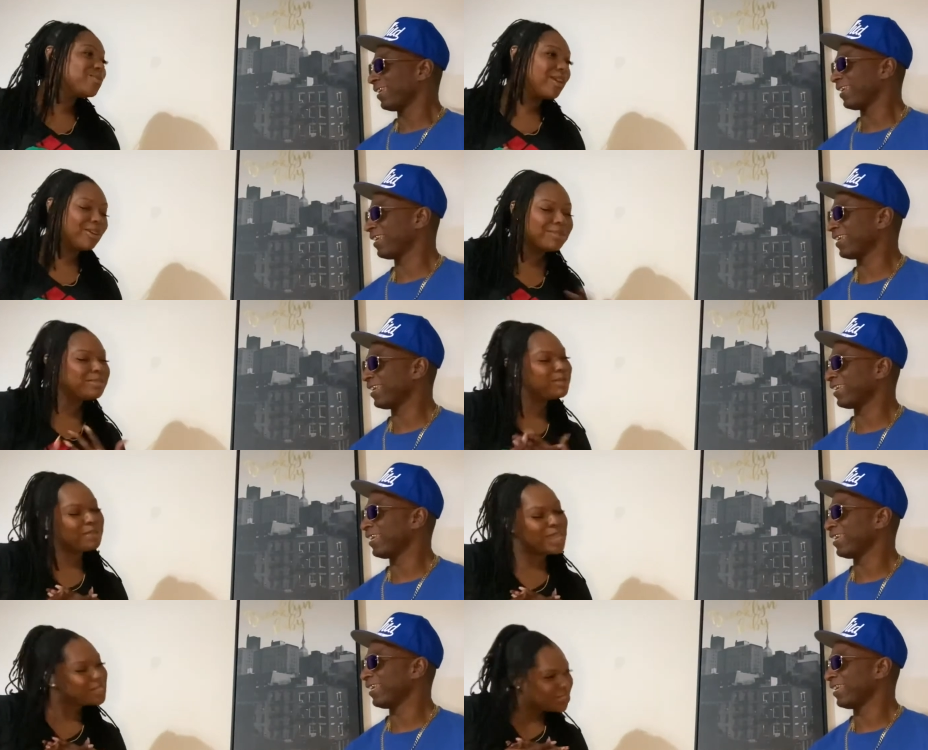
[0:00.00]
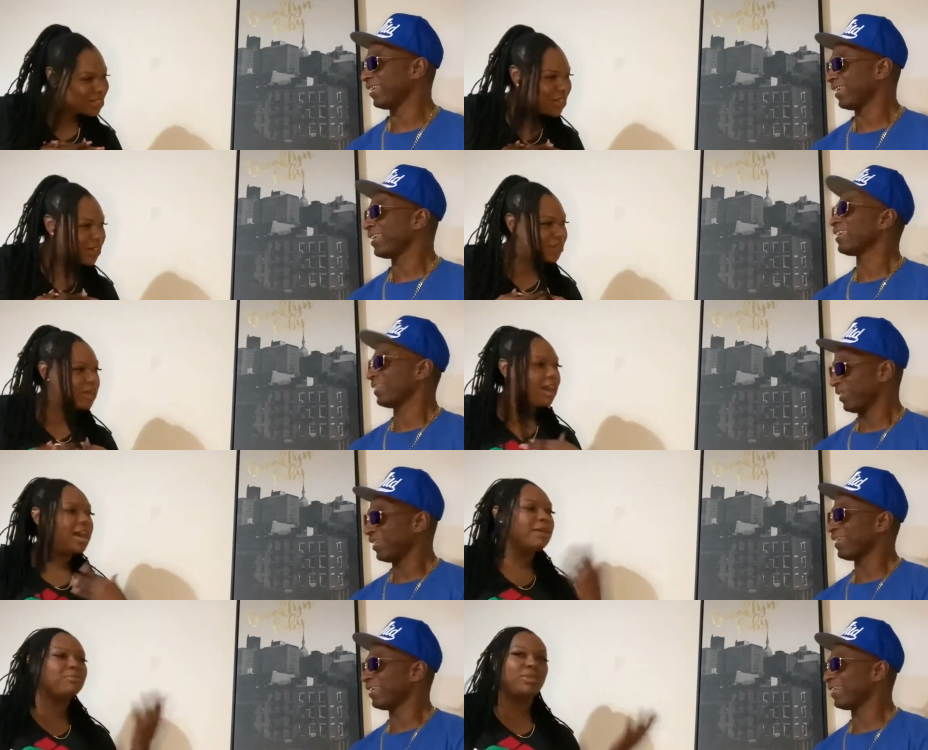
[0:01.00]
Speaker 1: welcome to my show.
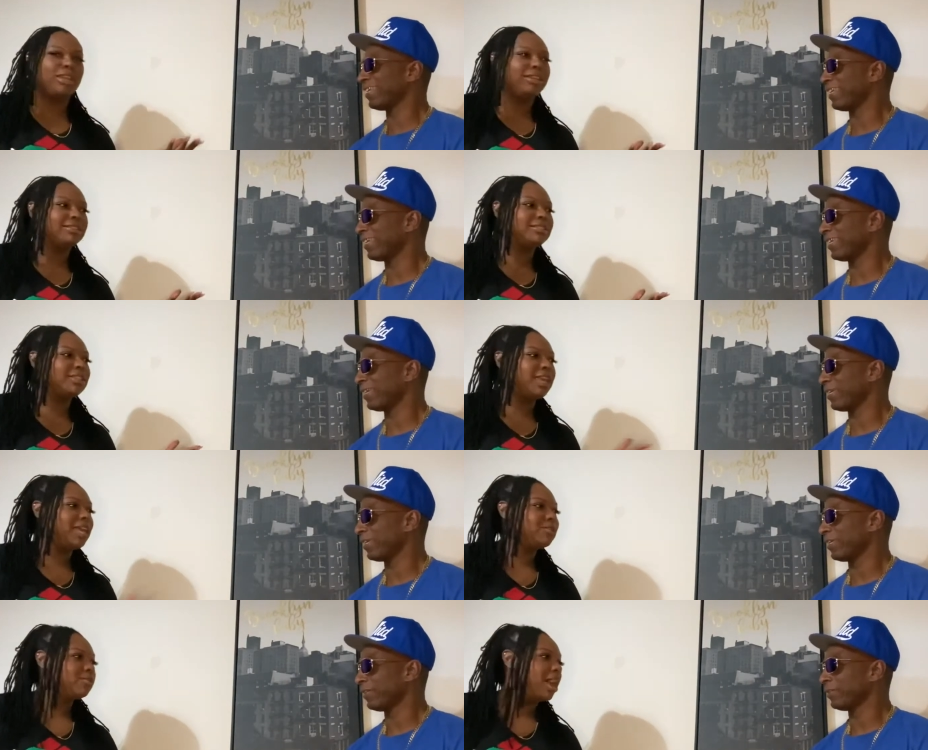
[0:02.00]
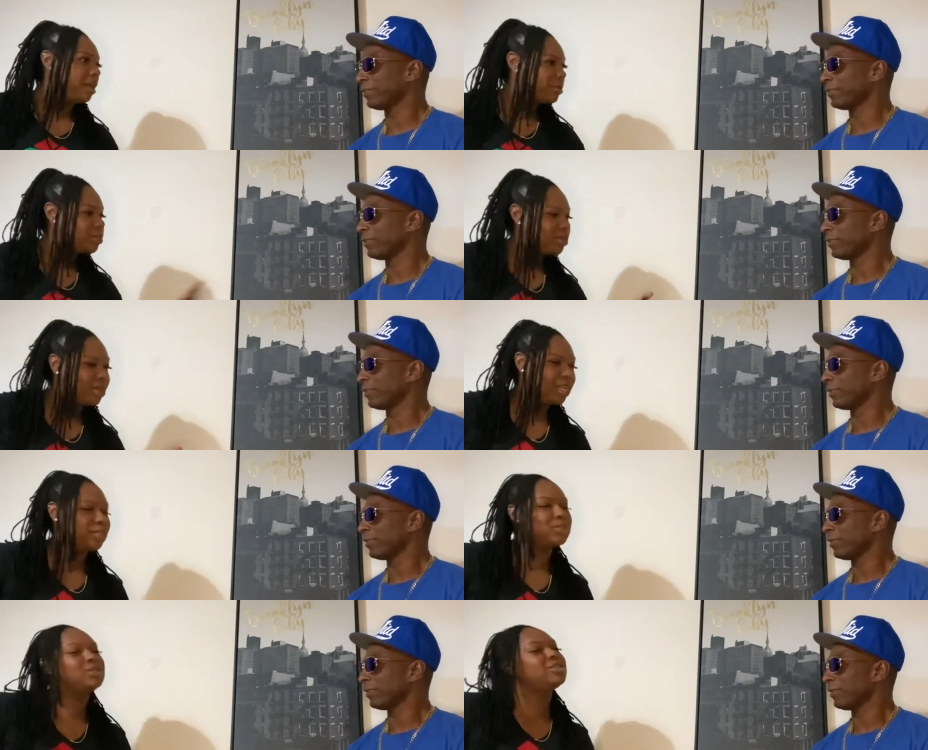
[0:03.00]
Um, we're here today. How about you go ahead and
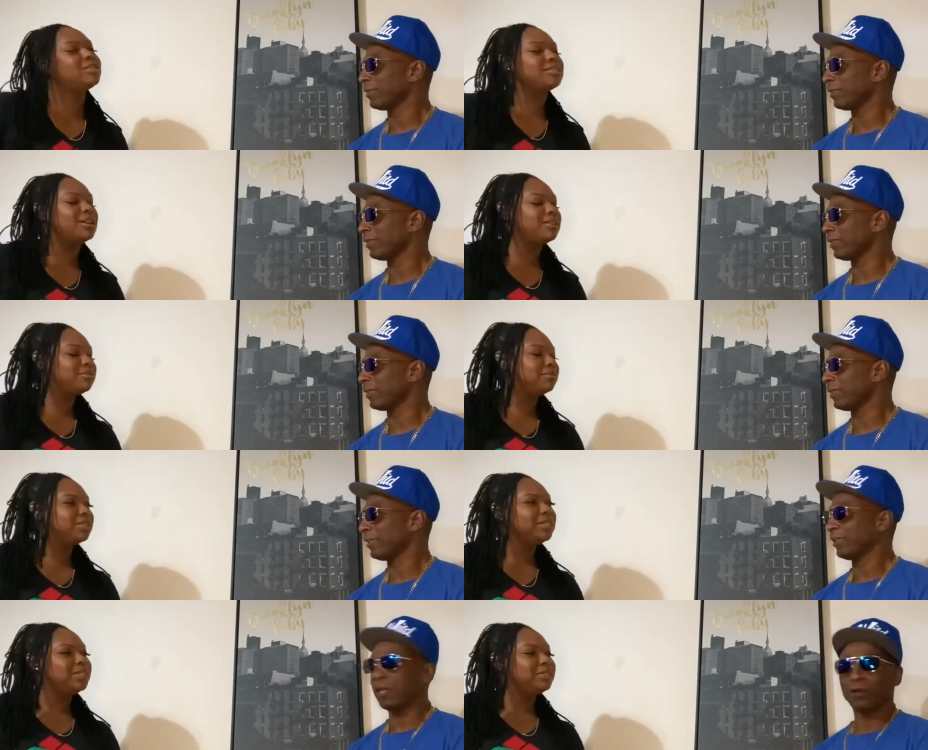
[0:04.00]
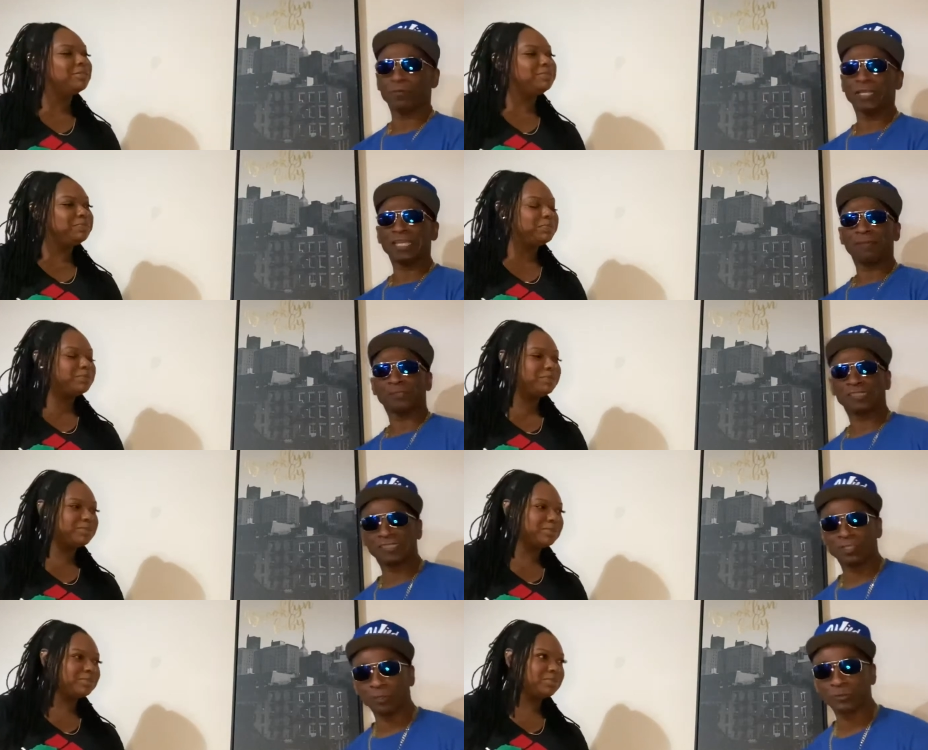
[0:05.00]
introduce yourself?
Speaker 2: Oh, my name
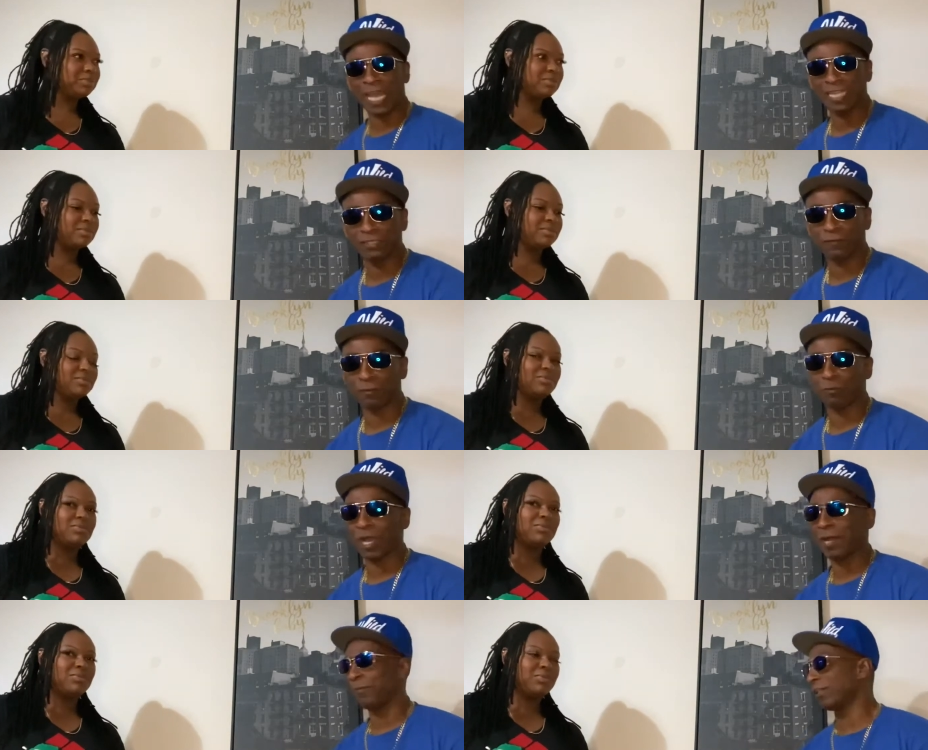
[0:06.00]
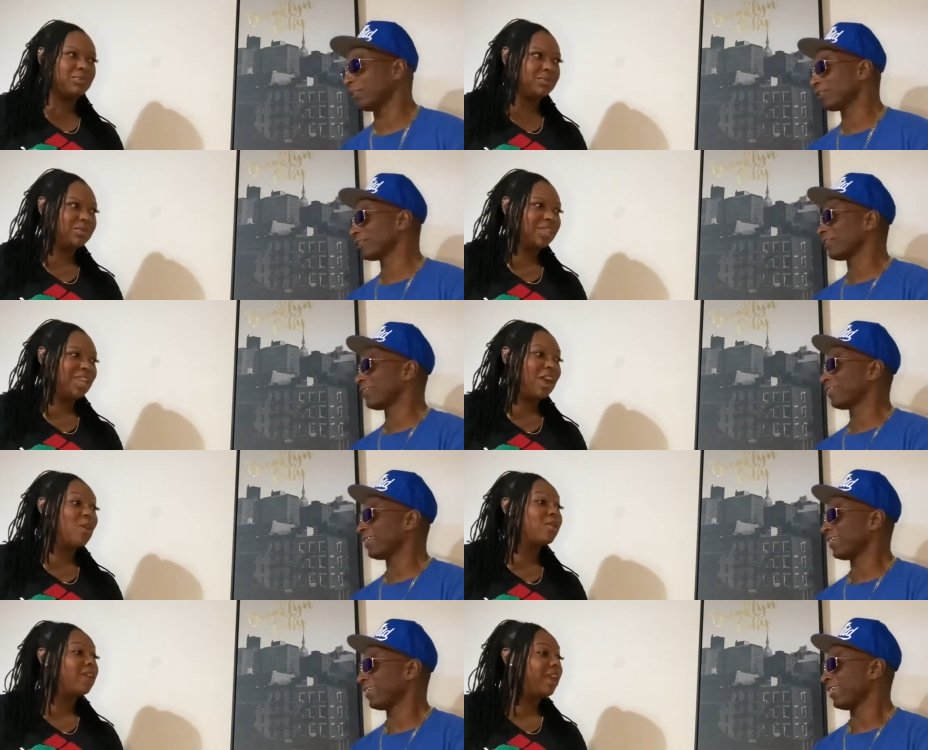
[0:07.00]
is Lil Donnie from the Wild Bunch.
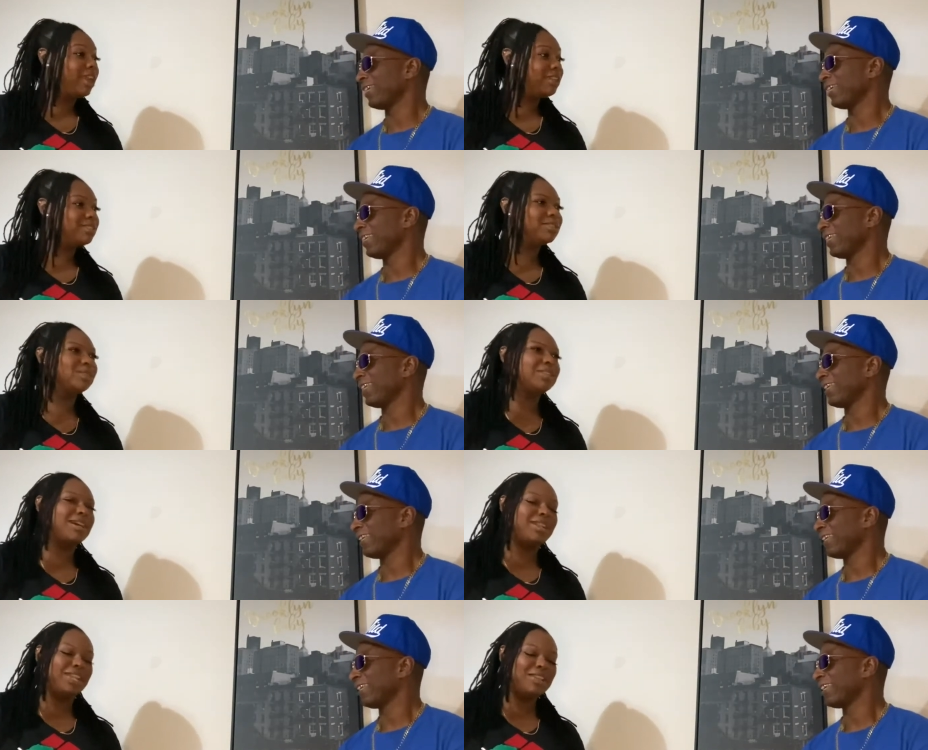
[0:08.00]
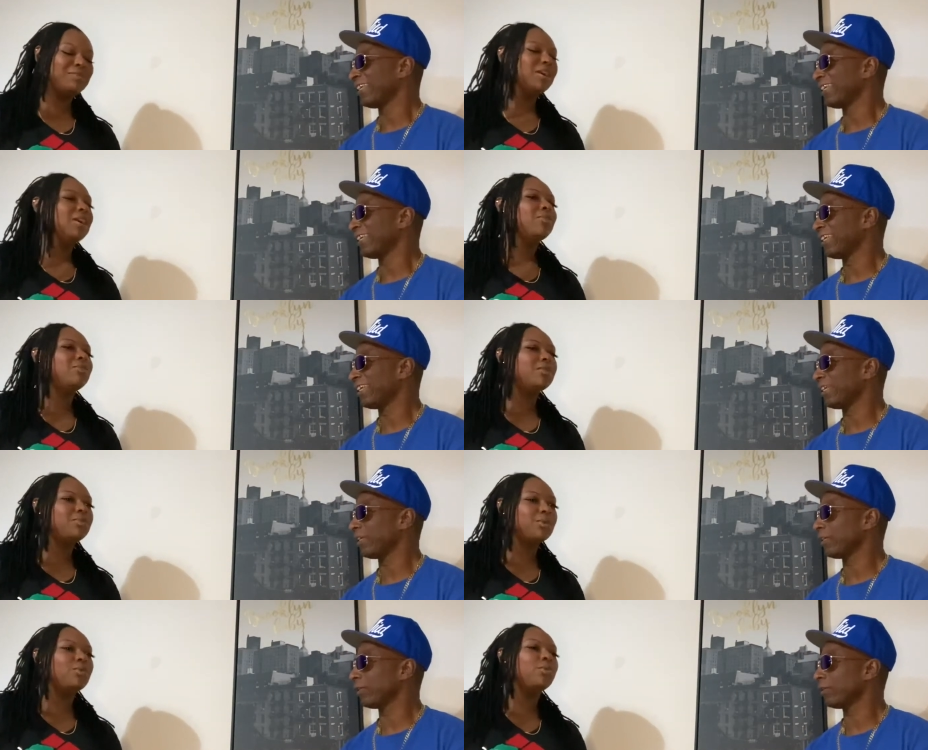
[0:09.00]
Speaker 1: Okay, Lil Donnie.
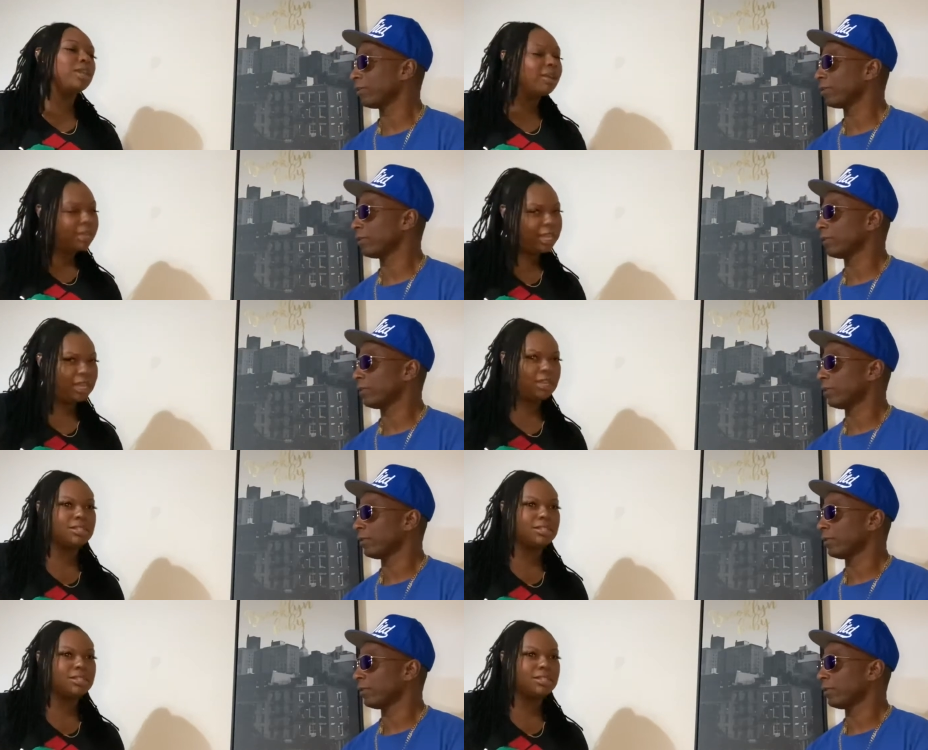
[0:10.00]
Well, we are here